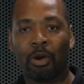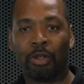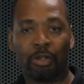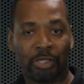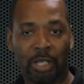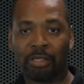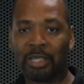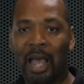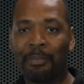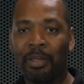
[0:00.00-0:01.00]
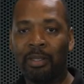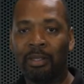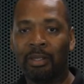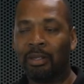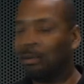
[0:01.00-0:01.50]
or your sales copy,
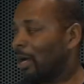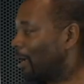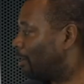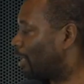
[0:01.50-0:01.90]
right?